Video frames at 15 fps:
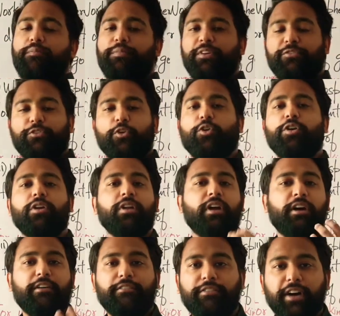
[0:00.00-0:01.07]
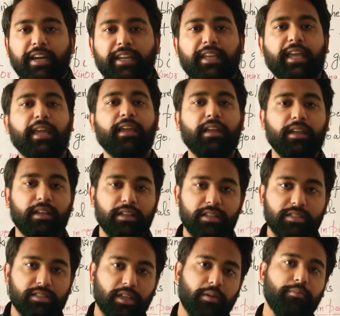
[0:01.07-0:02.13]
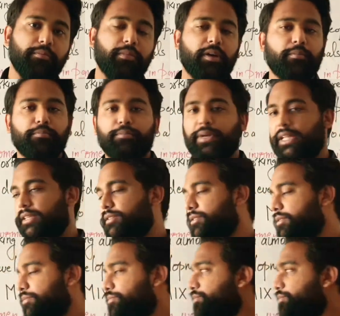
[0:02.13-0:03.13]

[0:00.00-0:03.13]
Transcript: before working some place.